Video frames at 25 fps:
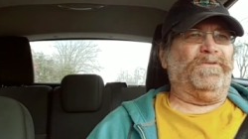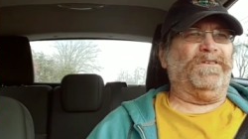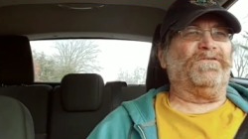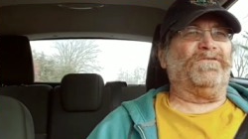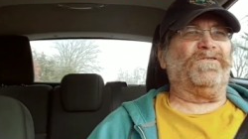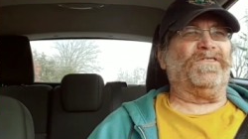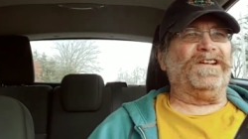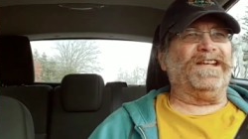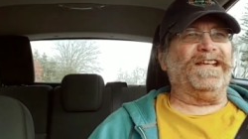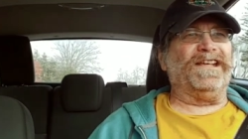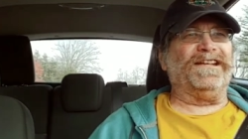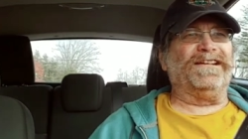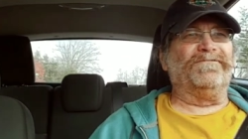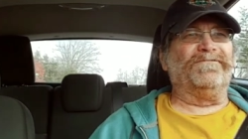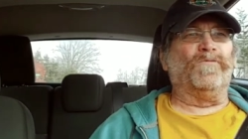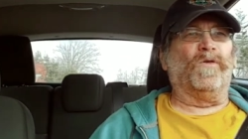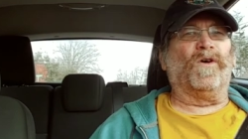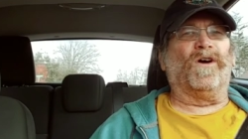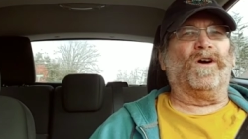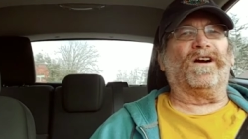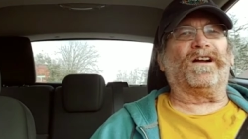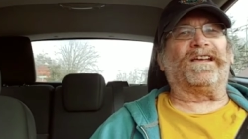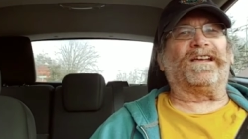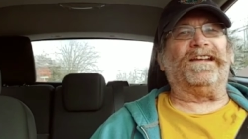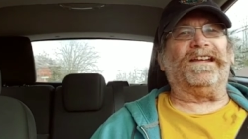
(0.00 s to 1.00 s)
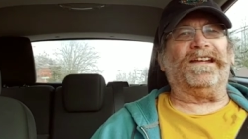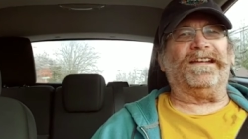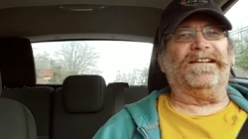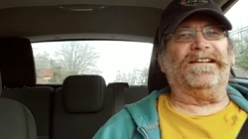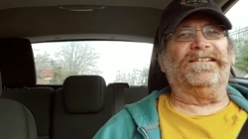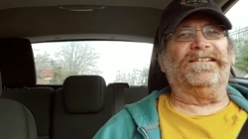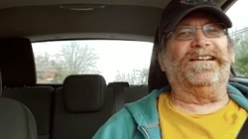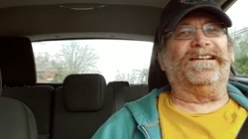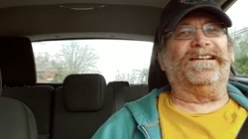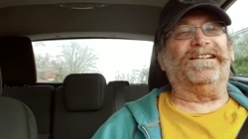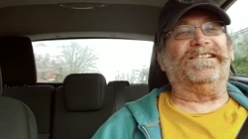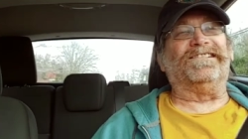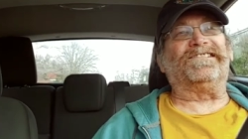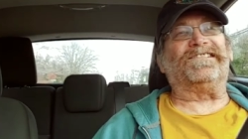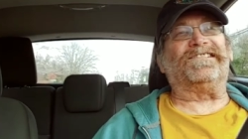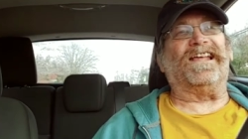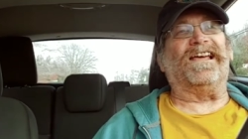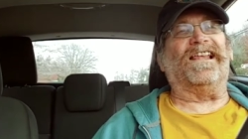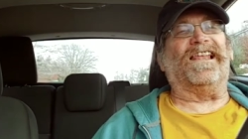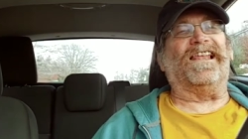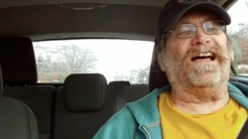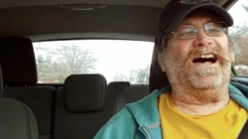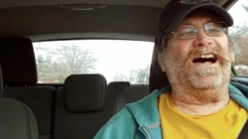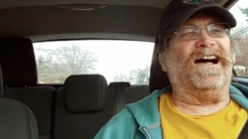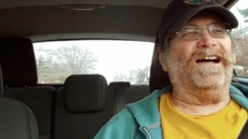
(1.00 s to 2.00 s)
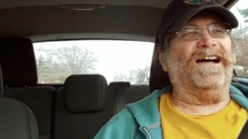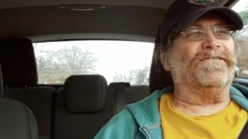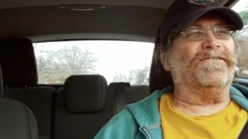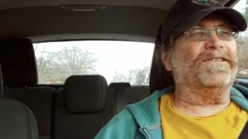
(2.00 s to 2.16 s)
if you didn't work, you didn't you didn't stay alive.